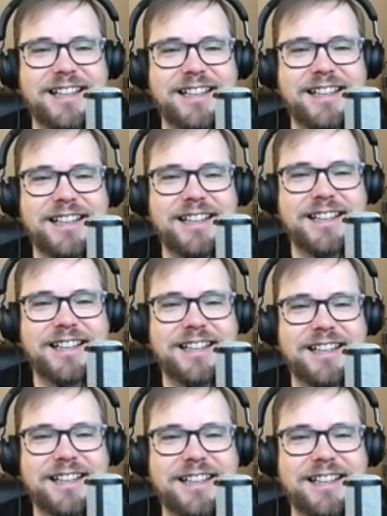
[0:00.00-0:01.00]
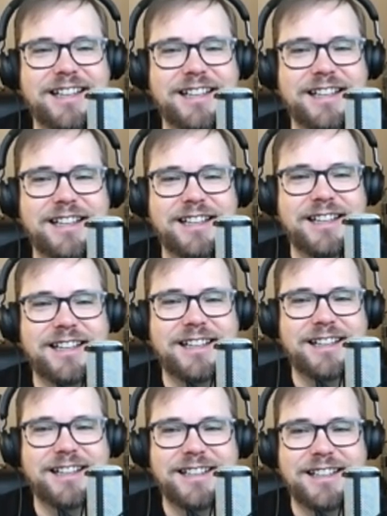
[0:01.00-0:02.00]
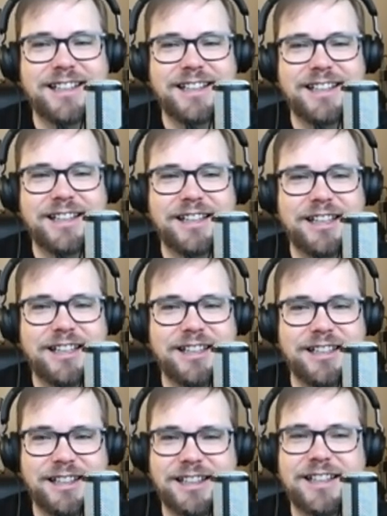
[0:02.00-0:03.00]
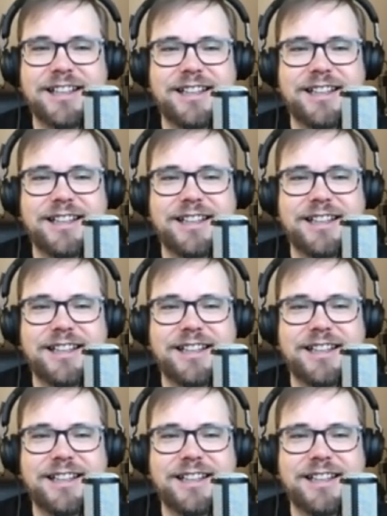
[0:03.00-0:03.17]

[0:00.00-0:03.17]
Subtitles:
This person isn't speaking.